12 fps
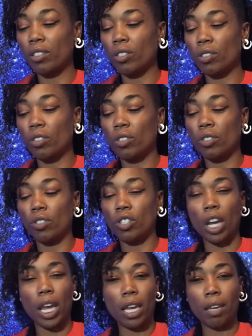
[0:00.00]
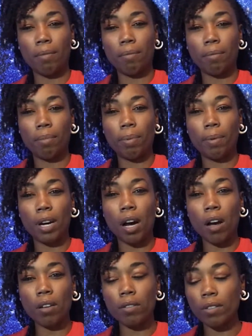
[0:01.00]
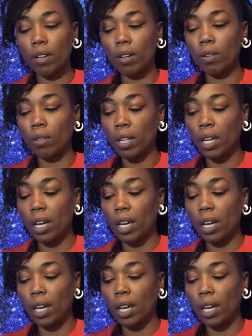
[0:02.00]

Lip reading: shame also,